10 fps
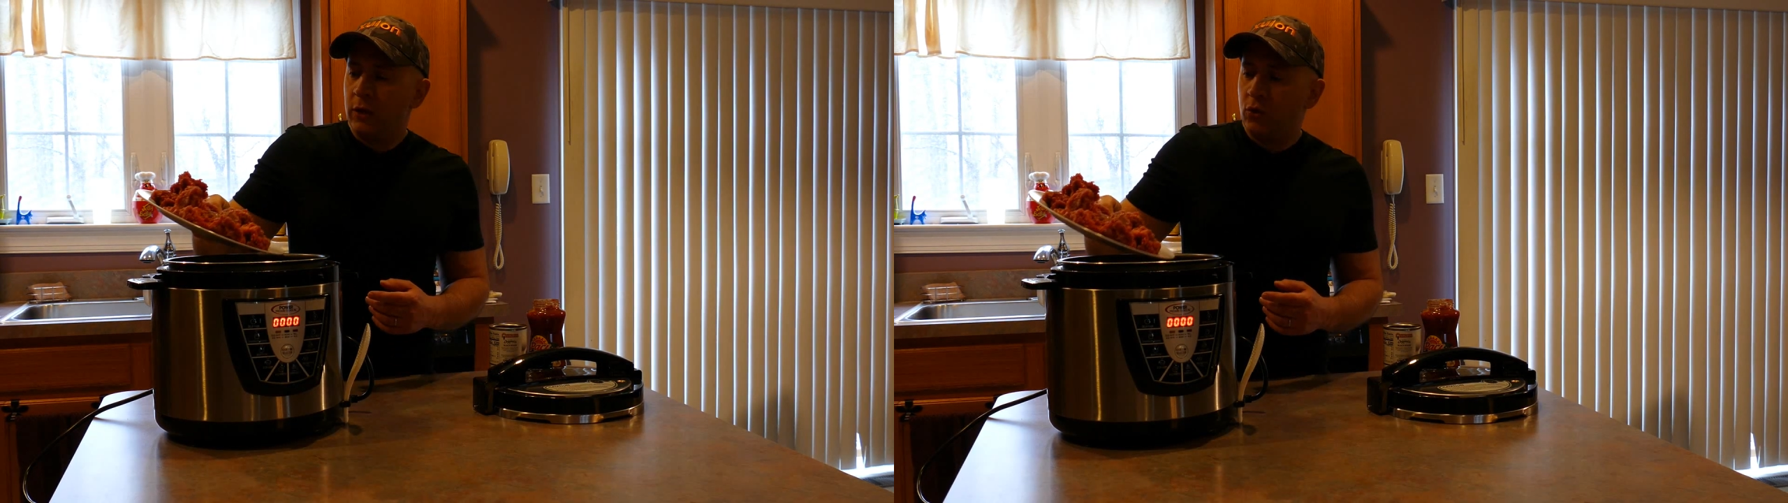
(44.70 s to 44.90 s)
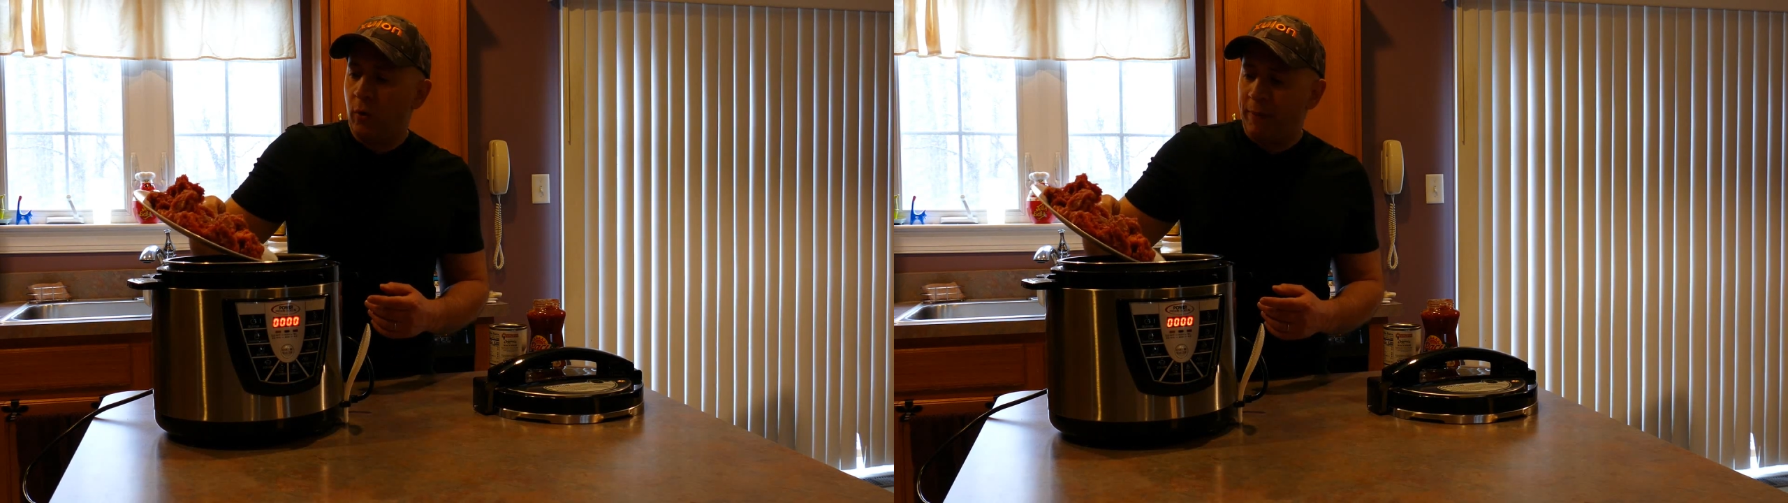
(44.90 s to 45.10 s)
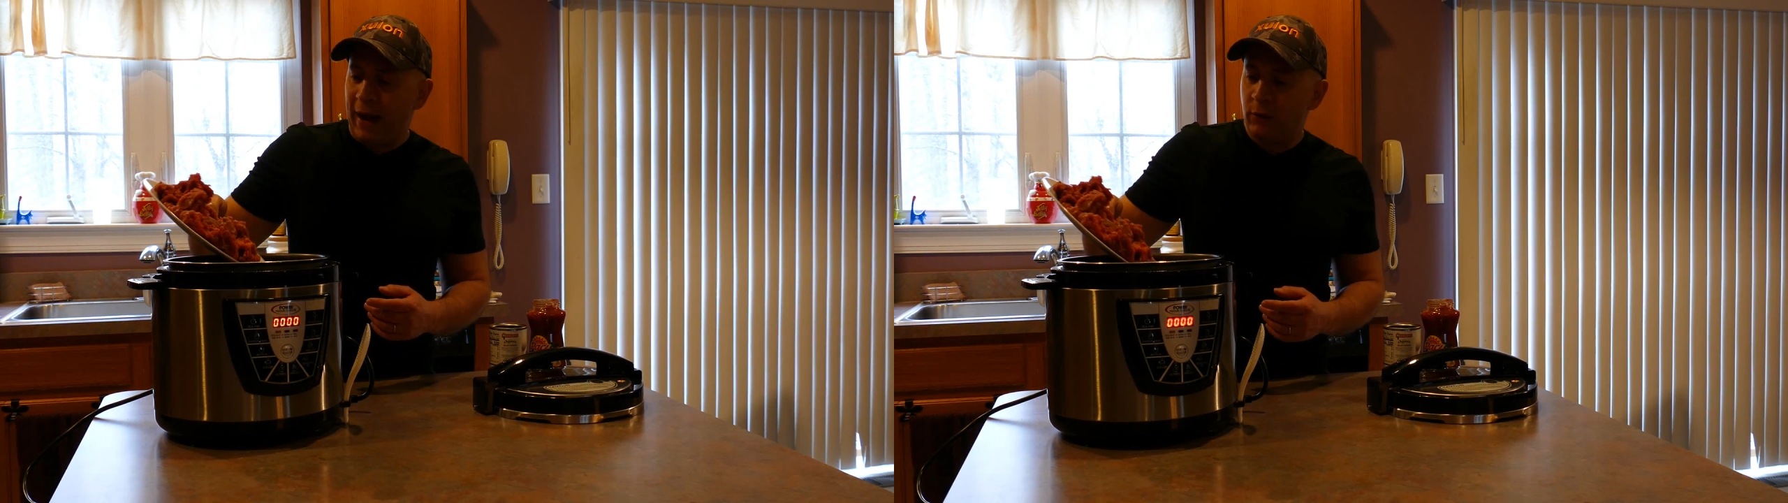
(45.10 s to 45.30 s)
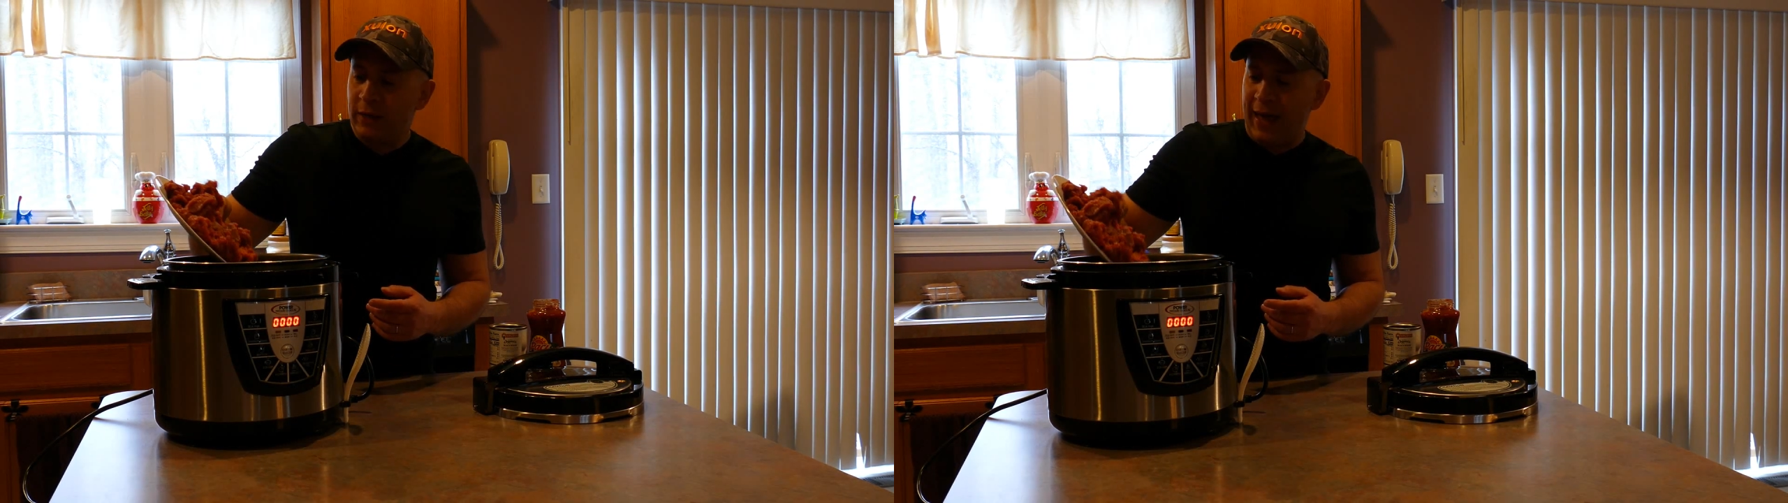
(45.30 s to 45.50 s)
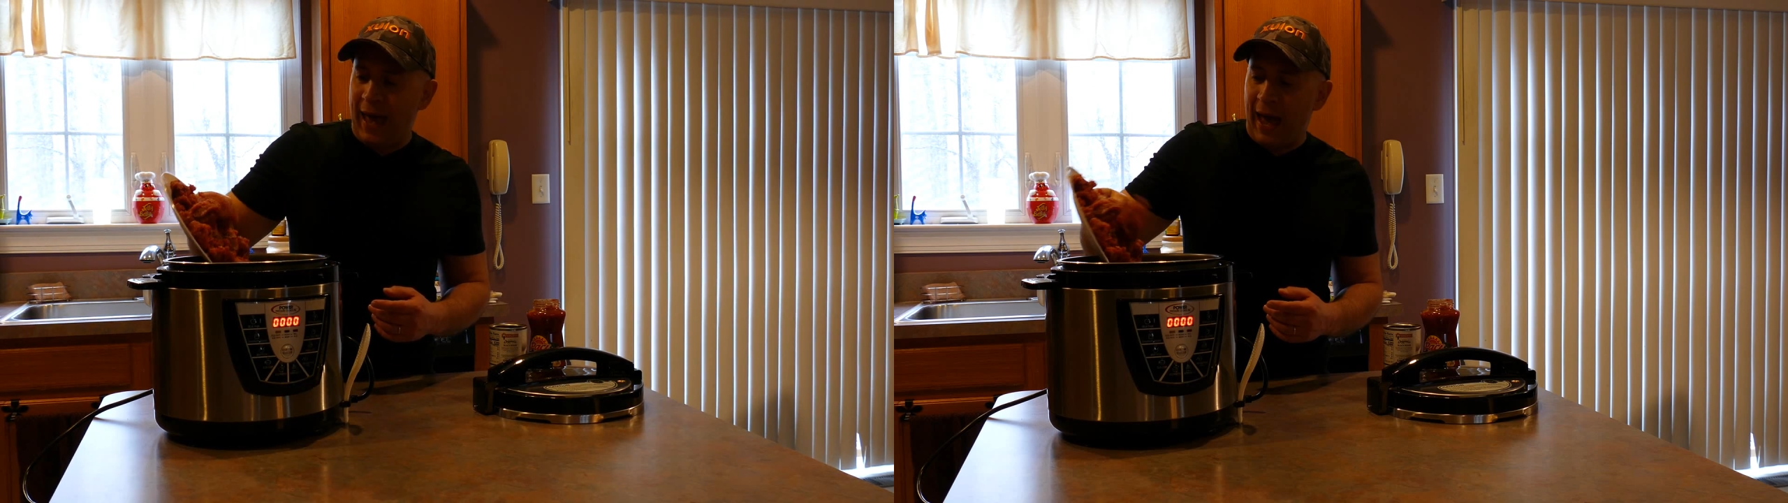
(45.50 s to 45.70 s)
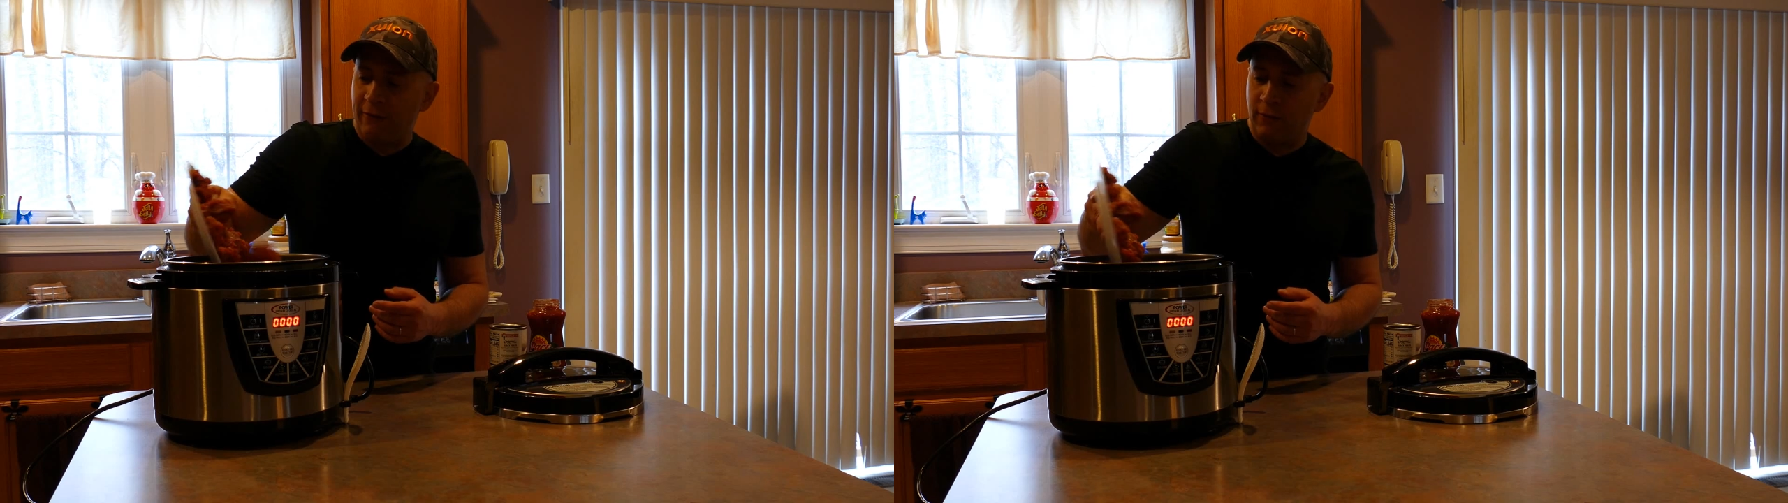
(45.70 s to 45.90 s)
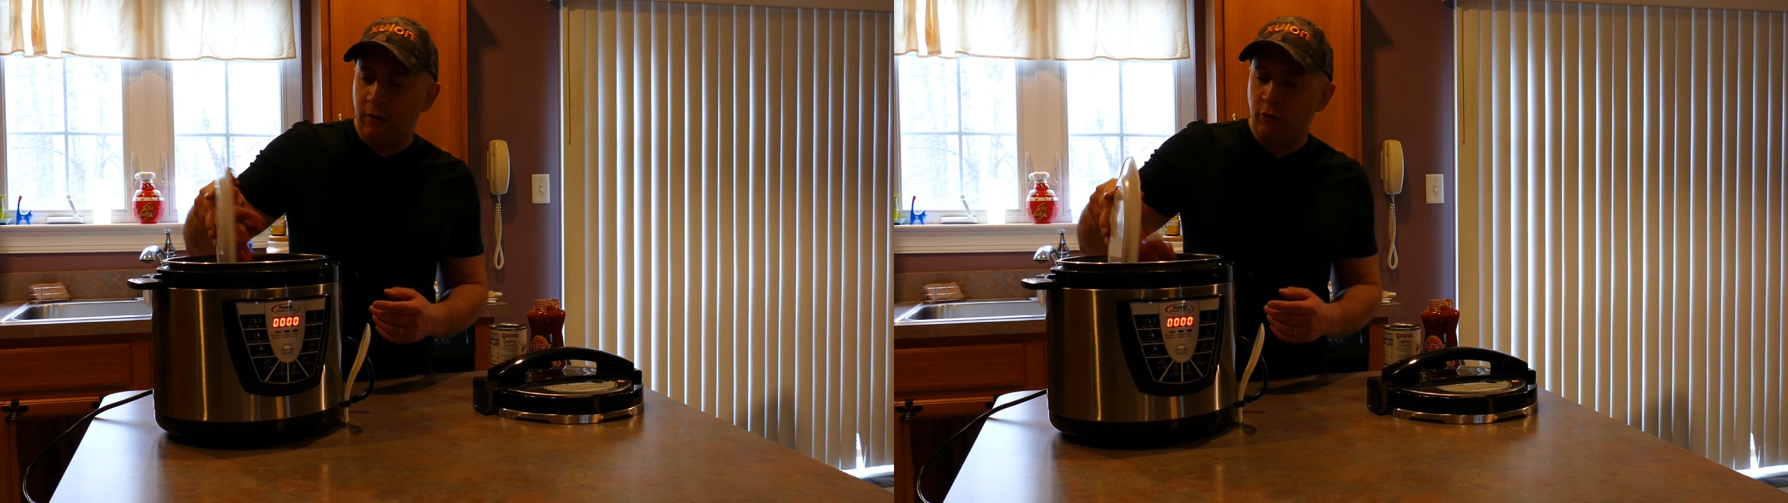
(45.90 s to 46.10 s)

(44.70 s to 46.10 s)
to 1.5 pounds